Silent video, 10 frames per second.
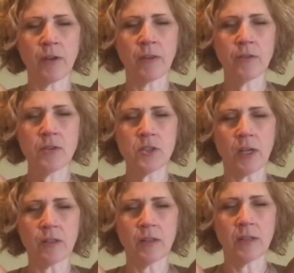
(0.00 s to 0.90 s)
Our third
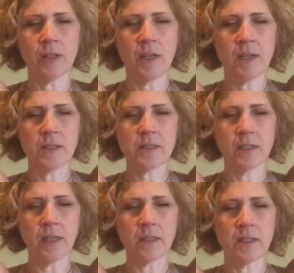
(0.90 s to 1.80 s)
chakra is
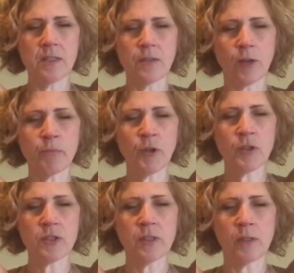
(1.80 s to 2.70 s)
connected to our
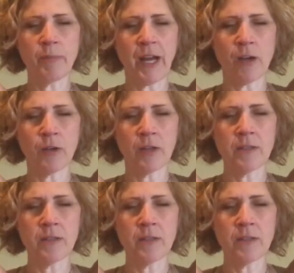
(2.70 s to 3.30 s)
personal power.